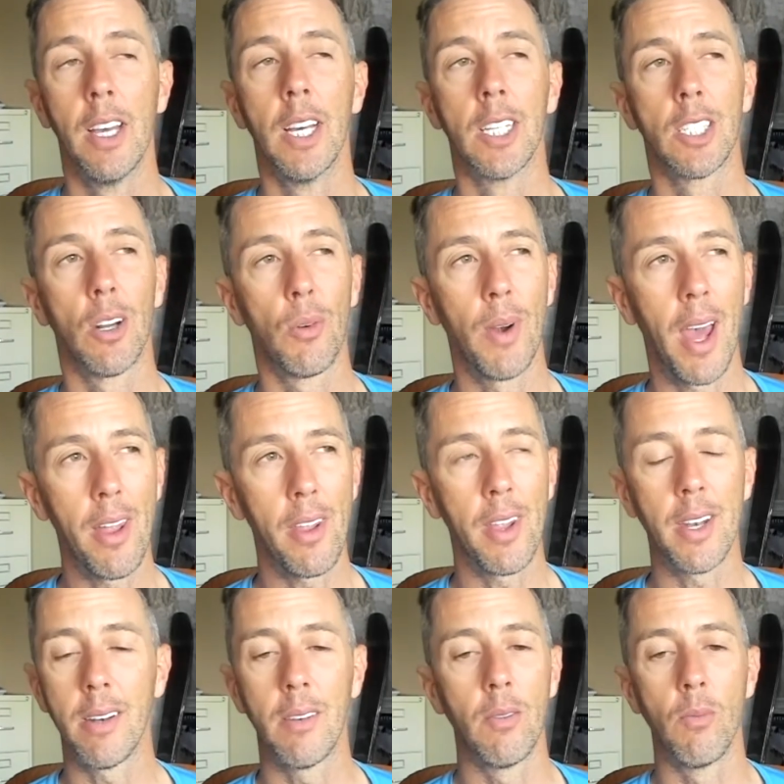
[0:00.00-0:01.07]
So rather
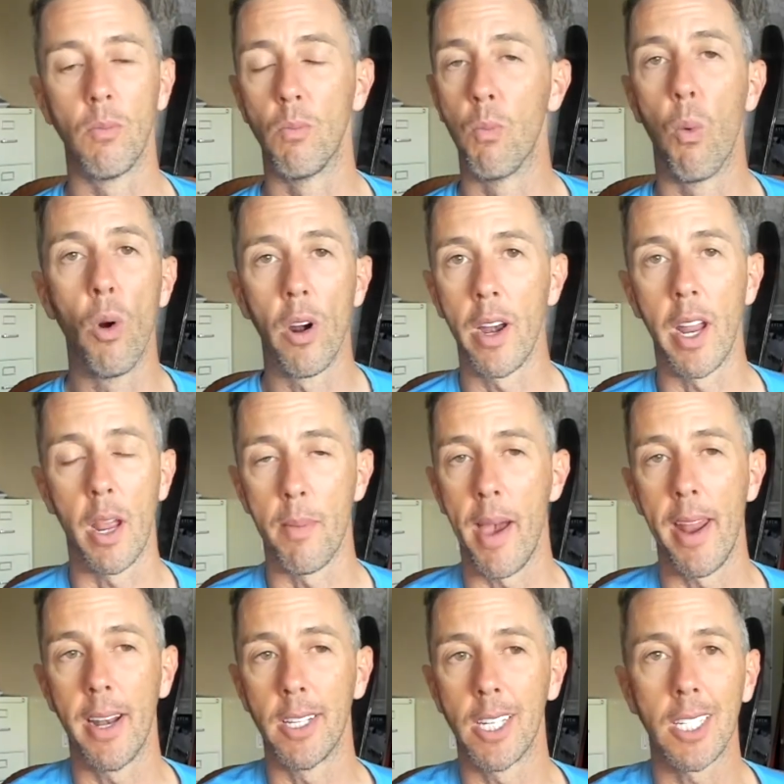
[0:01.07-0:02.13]
than worrying about
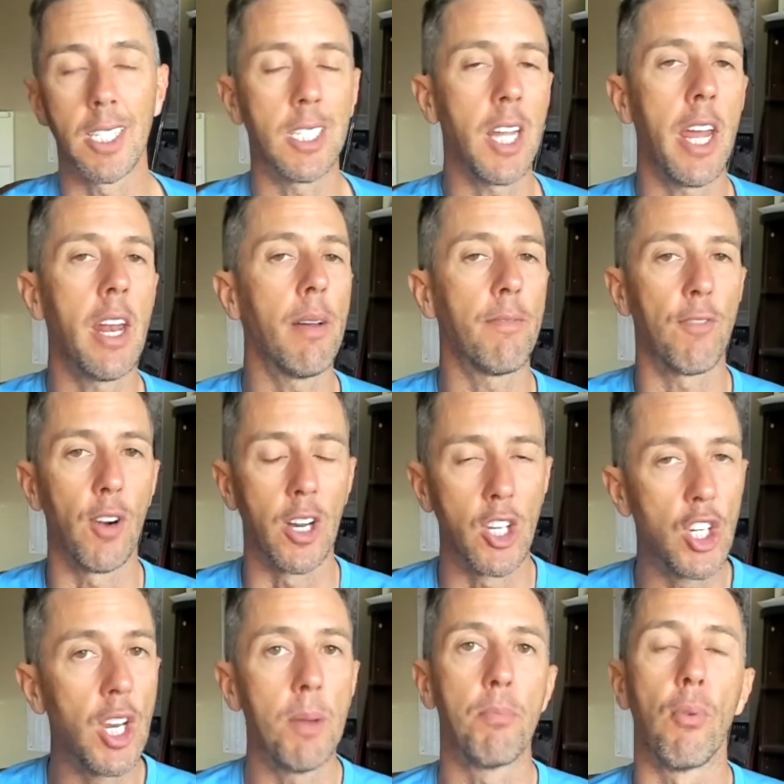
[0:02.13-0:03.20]
it, just sign up for a
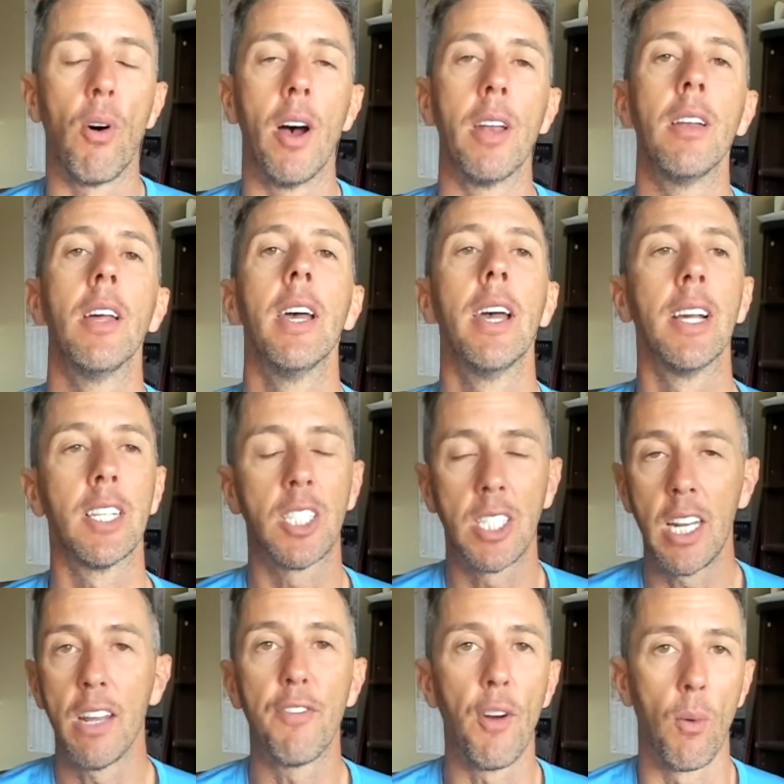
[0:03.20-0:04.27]
cheap one,
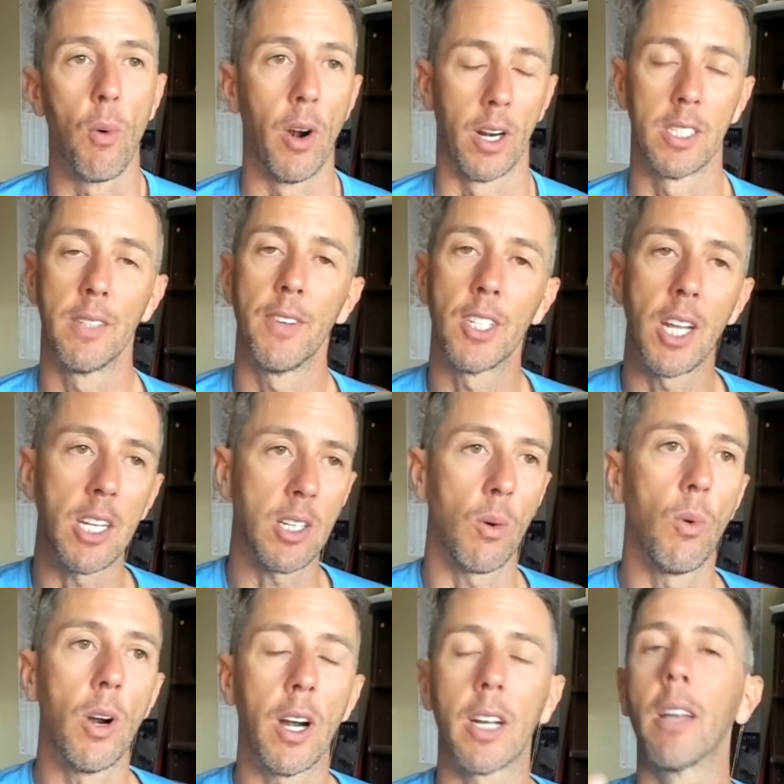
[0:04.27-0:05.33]
see if it works. If it doesn't
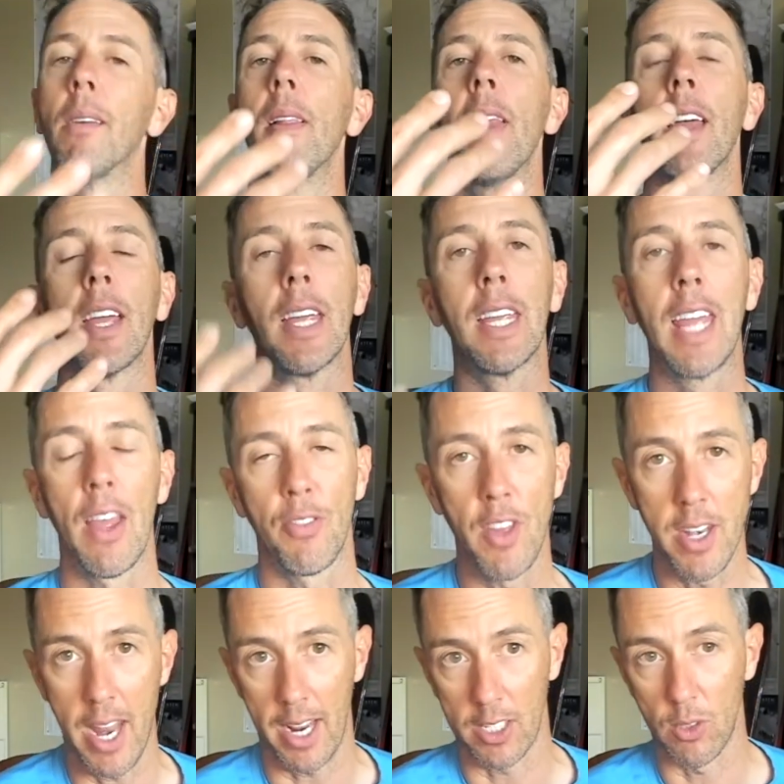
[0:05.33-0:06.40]
work, get the
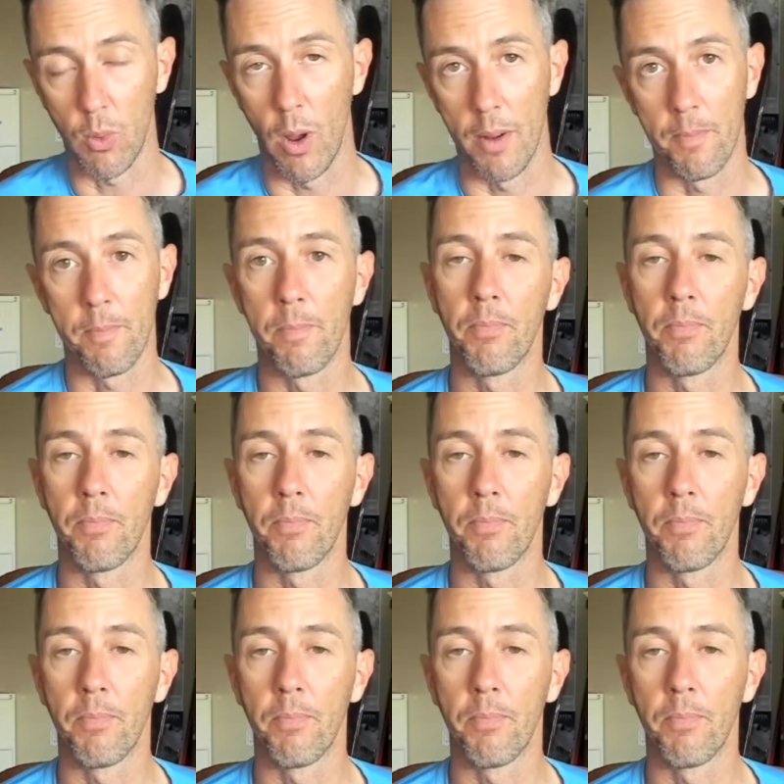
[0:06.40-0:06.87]
next one.